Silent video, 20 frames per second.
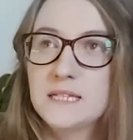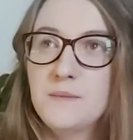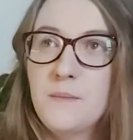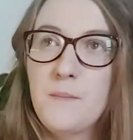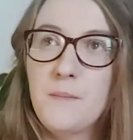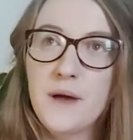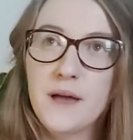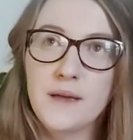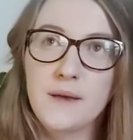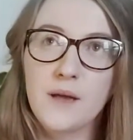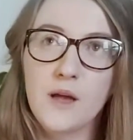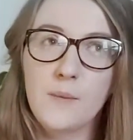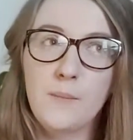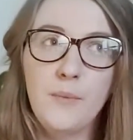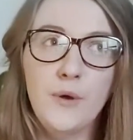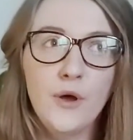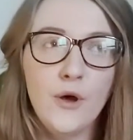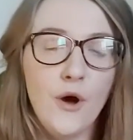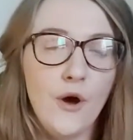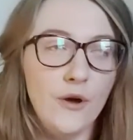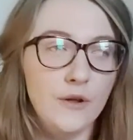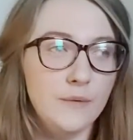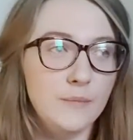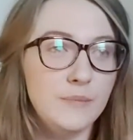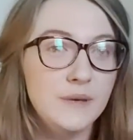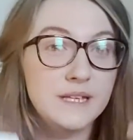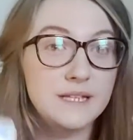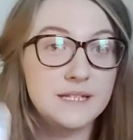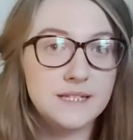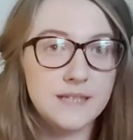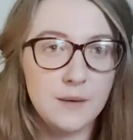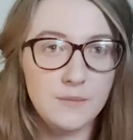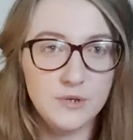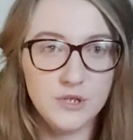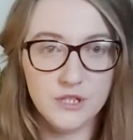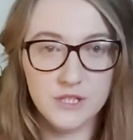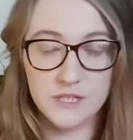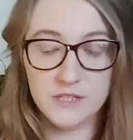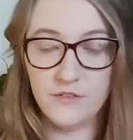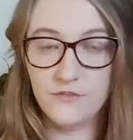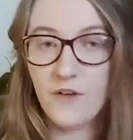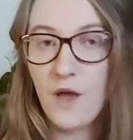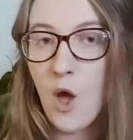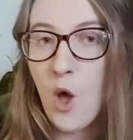might put on perceptions of